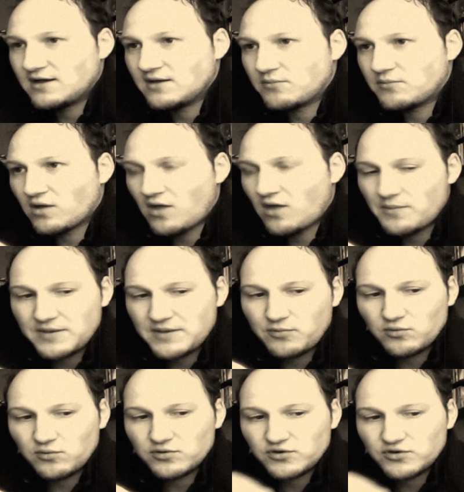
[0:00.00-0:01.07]
but a lot of
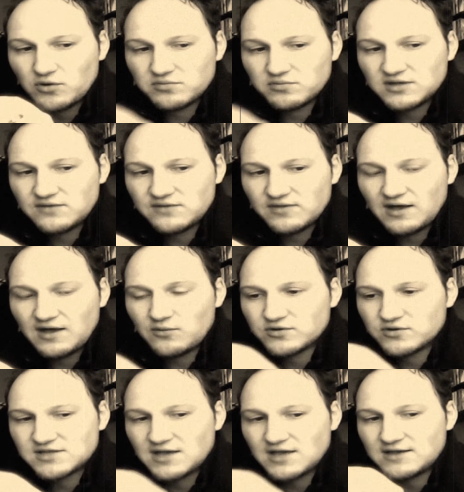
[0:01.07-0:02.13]
people who don't believe in that
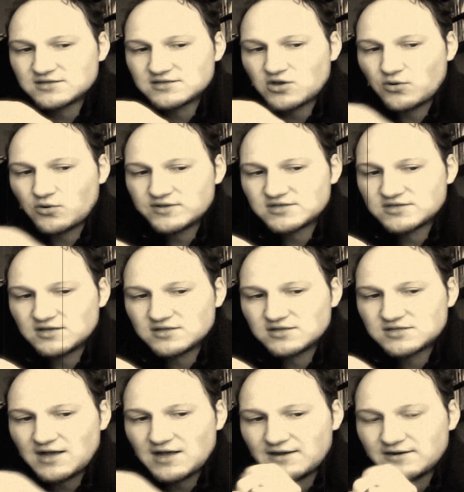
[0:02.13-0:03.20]
would say it's coincidence,
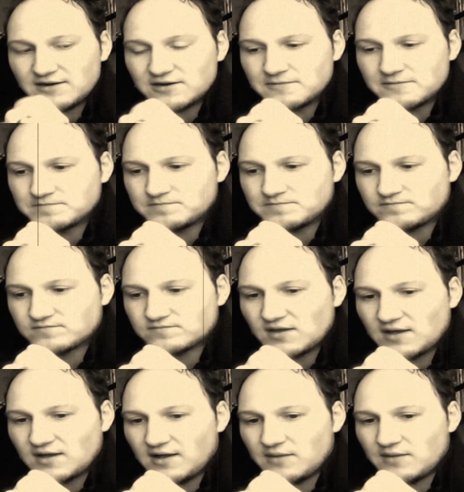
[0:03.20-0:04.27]
and
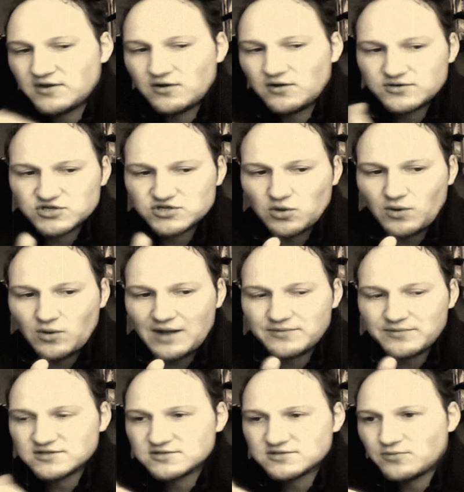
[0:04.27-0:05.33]
it just so
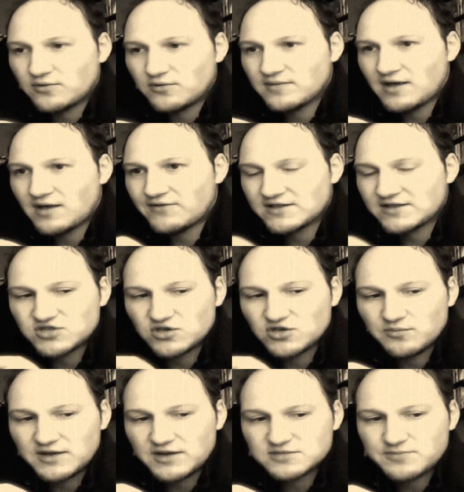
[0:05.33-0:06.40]
happens. But I've had too
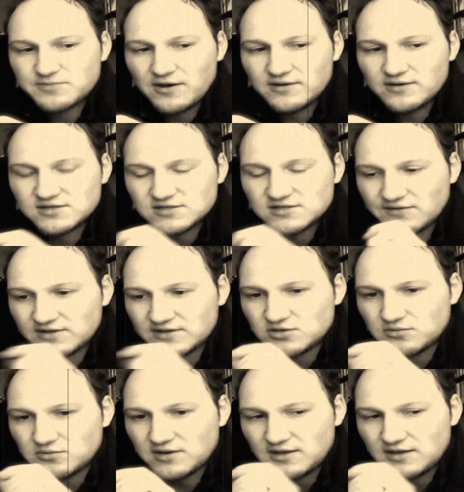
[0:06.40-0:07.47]
many experiences. I've had
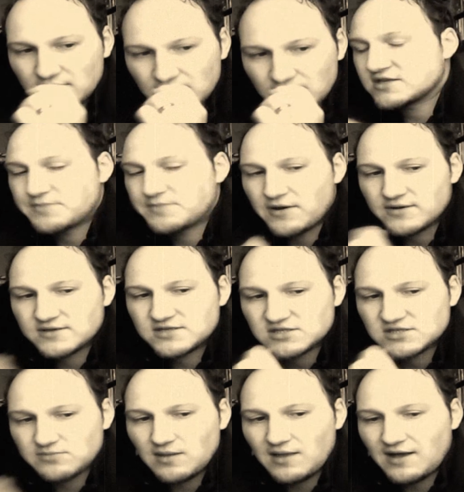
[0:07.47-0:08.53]
too many experiences
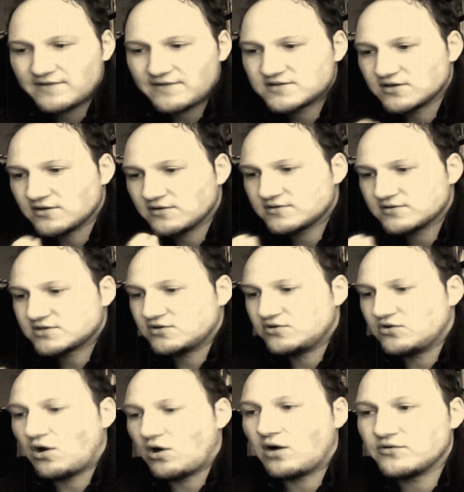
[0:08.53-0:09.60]
in my life to
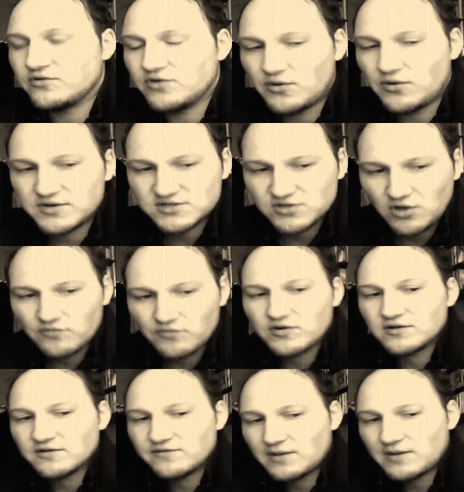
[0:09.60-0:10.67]
not know it's not
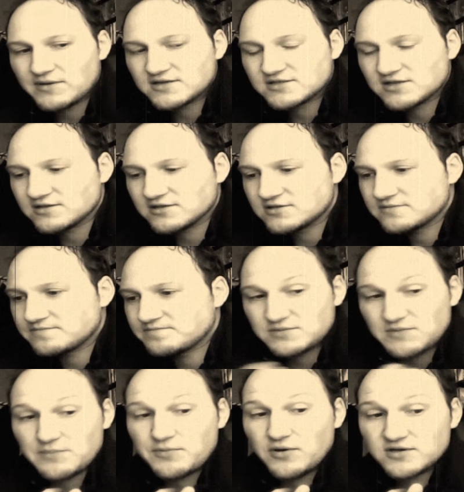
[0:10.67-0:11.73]
real, if that makes sense.
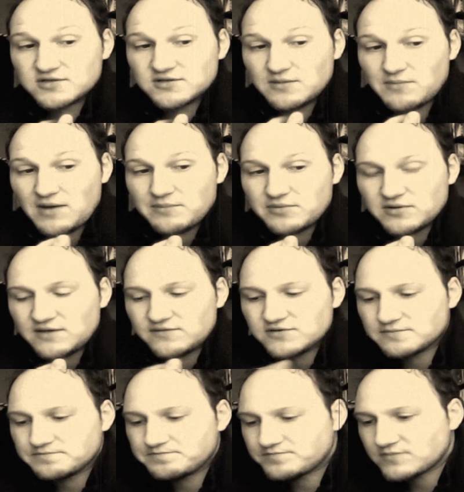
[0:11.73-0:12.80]
Me personally, my
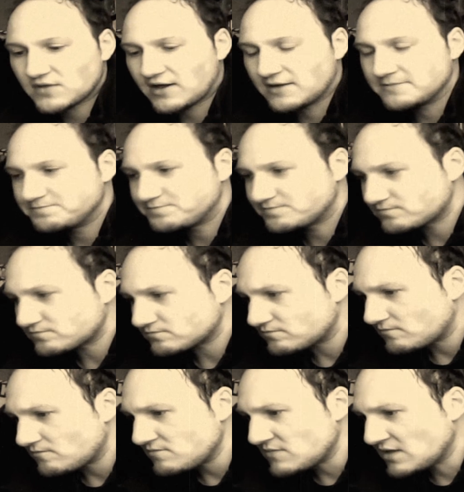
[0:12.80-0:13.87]
beliefs. Okay.
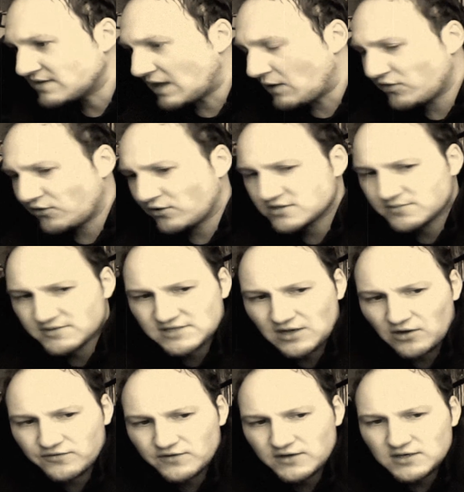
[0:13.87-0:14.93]
Now I thought to
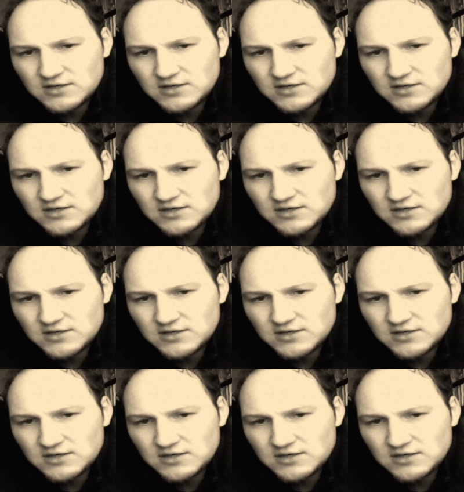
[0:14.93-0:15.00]
myself,